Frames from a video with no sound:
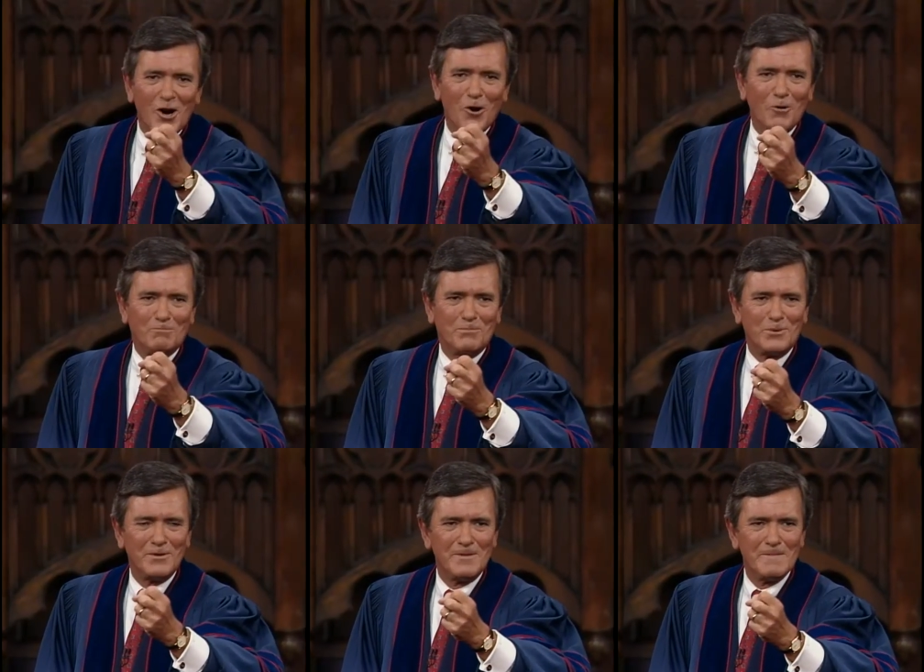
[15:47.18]
hope,
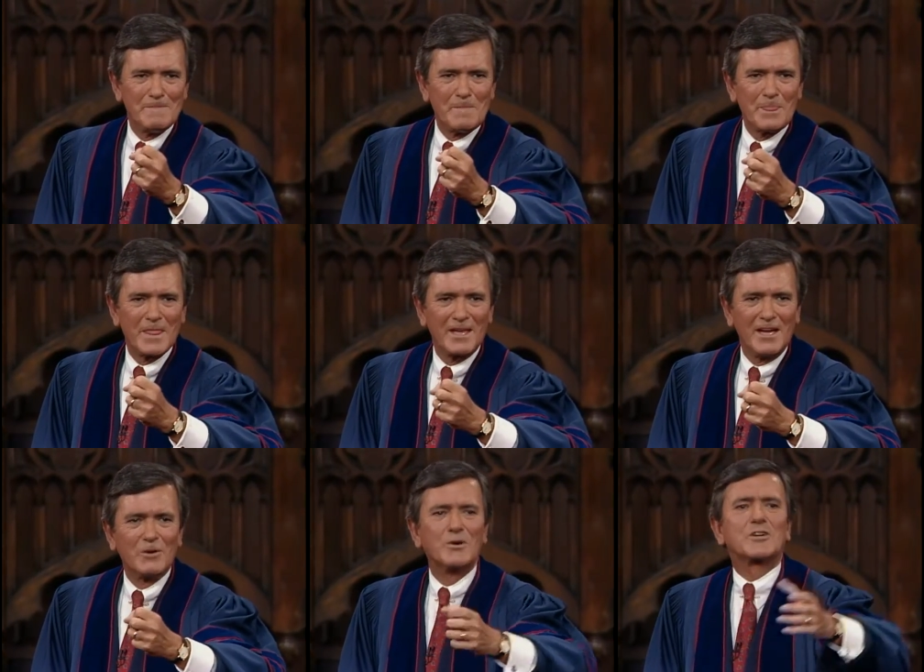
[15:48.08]

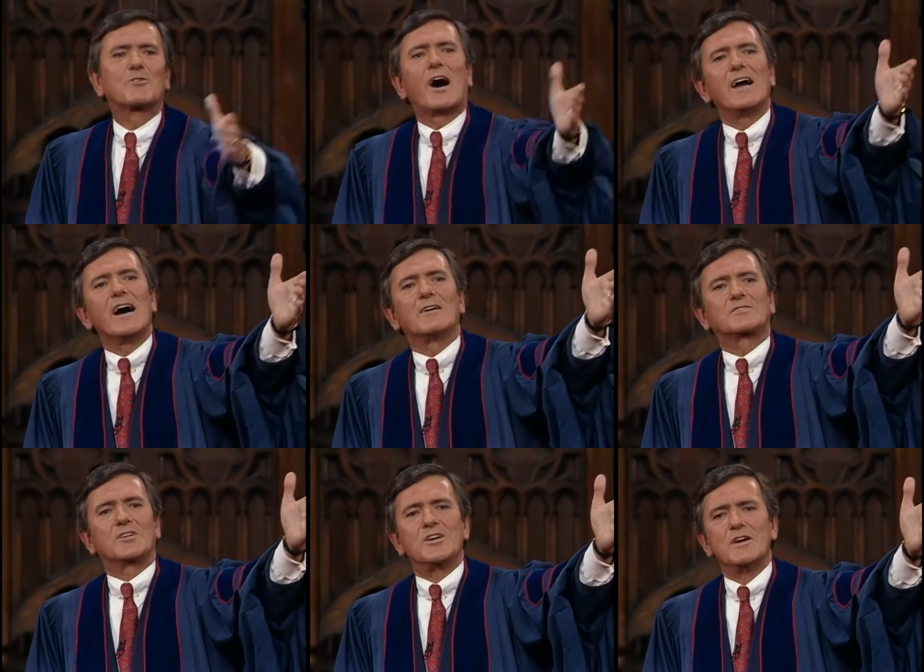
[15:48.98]
and we cry
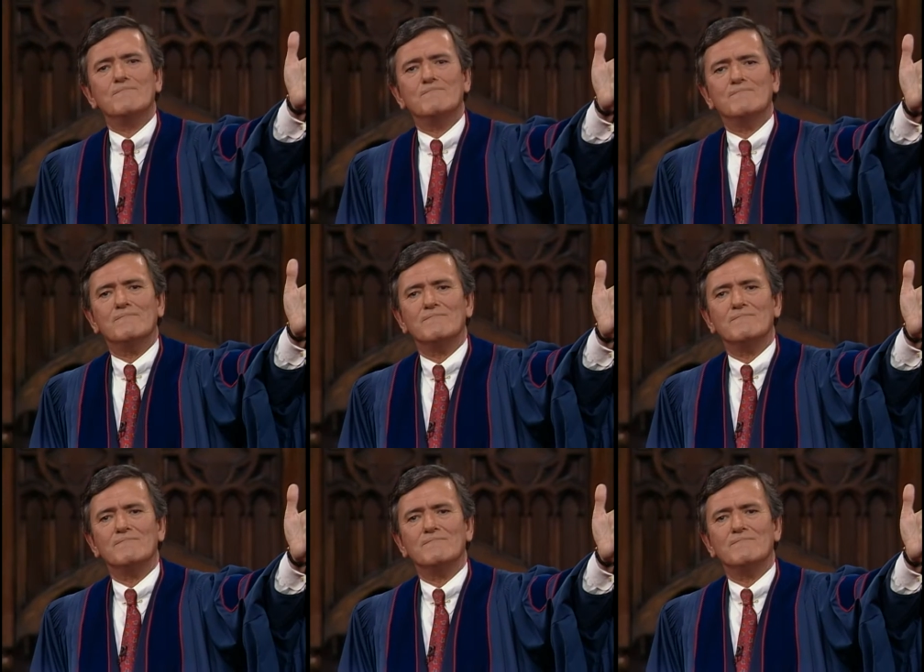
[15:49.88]
out to Him